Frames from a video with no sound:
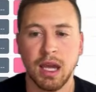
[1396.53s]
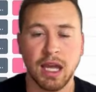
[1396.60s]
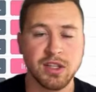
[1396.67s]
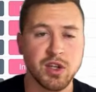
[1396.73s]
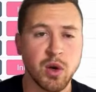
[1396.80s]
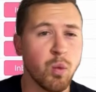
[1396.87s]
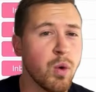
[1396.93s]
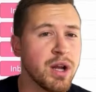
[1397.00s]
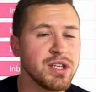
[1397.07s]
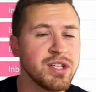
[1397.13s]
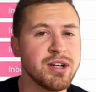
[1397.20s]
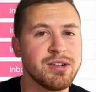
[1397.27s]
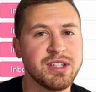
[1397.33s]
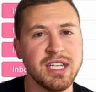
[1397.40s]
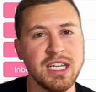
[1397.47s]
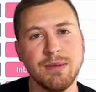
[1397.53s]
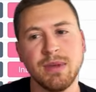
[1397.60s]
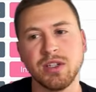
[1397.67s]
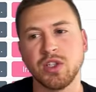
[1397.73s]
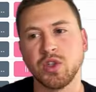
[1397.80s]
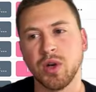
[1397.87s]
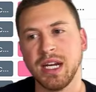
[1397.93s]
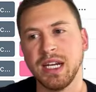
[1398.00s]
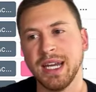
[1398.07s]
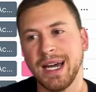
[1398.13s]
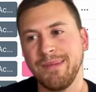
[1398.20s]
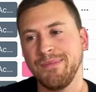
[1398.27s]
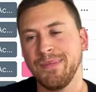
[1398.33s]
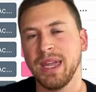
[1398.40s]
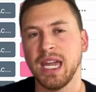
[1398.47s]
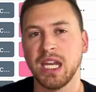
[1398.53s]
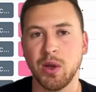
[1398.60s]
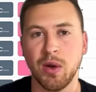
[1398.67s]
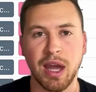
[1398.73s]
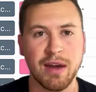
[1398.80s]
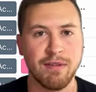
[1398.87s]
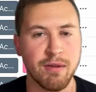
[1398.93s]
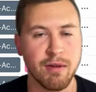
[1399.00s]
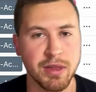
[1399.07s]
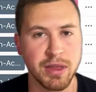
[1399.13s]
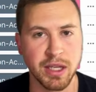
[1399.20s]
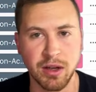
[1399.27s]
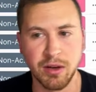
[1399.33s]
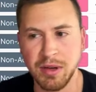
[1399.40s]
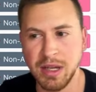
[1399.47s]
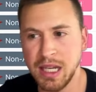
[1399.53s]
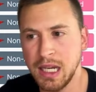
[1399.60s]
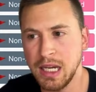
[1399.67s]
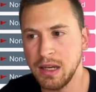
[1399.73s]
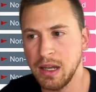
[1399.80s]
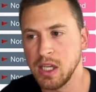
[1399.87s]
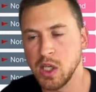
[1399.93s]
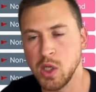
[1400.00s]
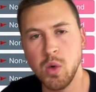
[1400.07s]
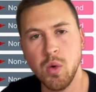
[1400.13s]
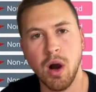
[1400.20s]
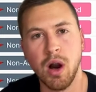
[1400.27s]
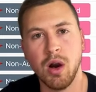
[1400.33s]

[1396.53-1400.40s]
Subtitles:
so once your team is trained up and you have everything you need, you are